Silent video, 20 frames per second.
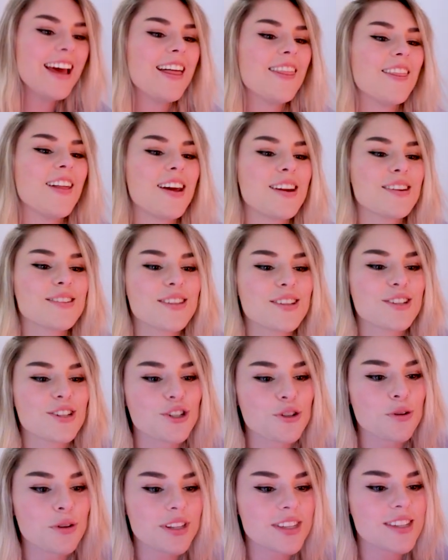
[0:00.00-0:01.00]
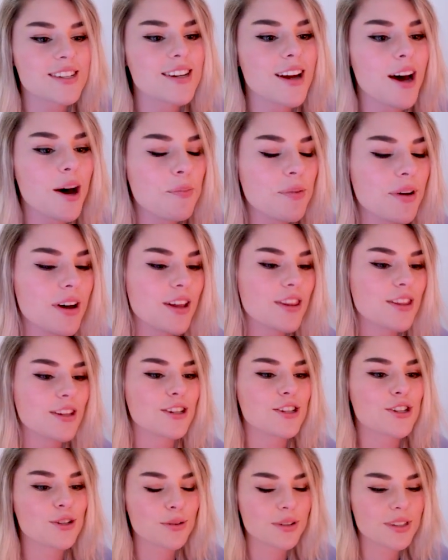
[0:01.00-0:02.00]
That is the short stop. The
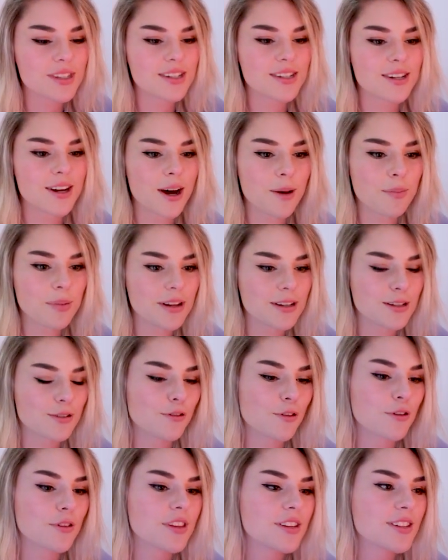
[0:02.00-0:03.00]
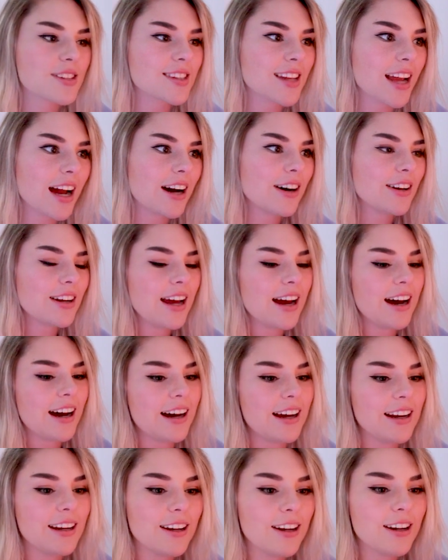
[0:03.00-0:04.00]
short stop is for the scout,
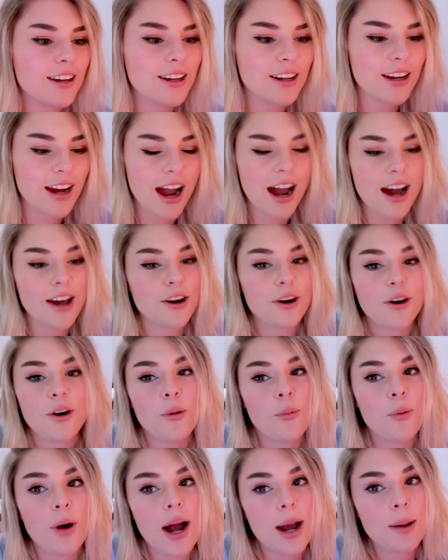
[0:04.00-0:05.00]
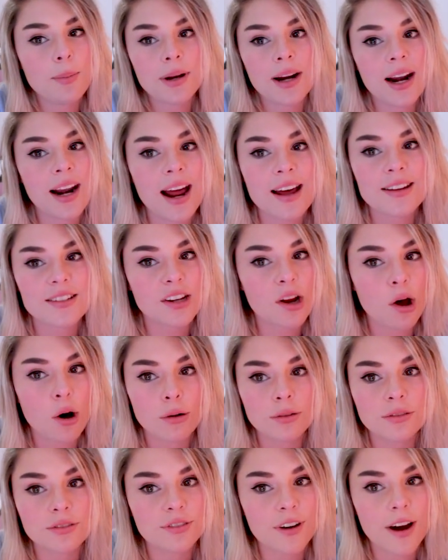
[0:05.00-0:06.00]
and I don't know why, but it has an
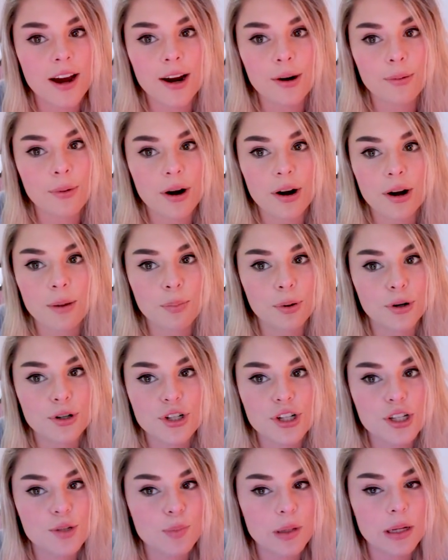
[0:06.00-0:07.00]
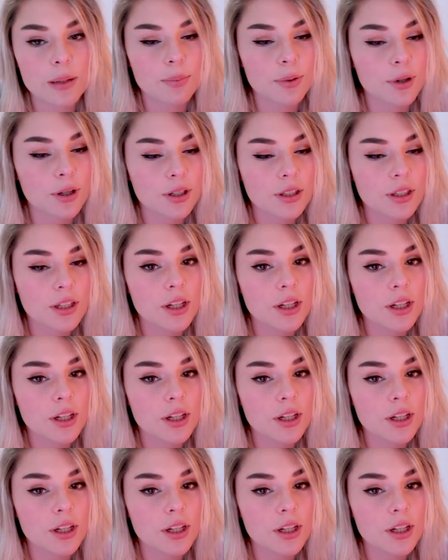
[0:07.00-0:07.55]
alt fire where it pushes people.